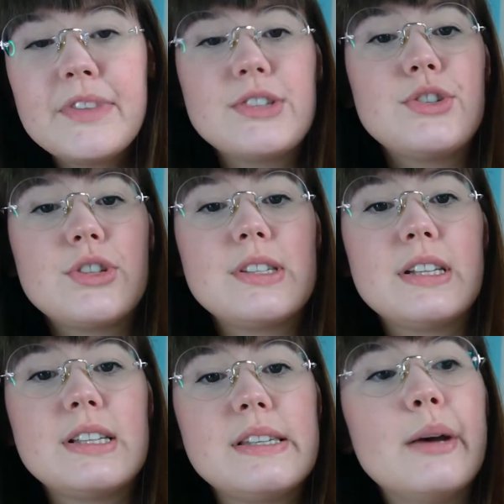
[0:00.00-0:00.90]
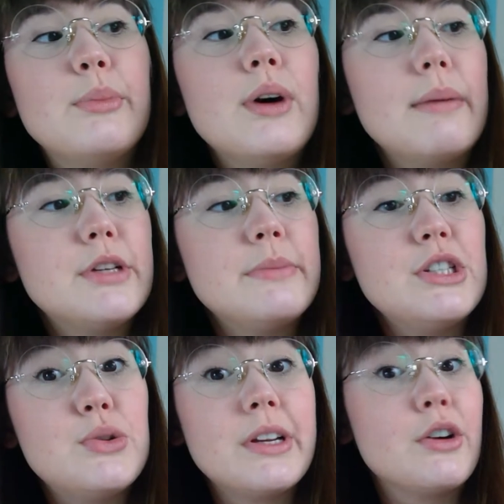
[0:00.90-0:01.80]
This is just an example. I'm going to be
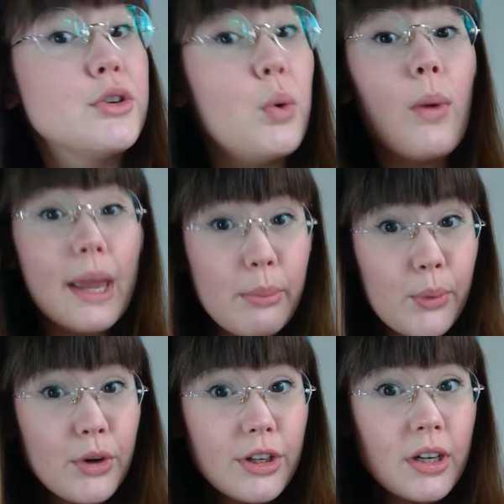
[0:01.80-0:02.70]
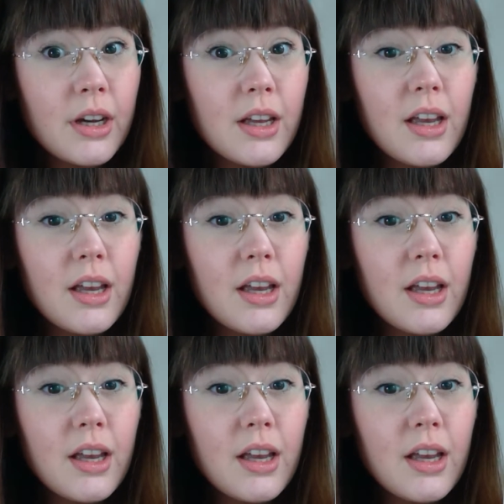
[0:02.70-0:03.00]
doing it on a whiteboard.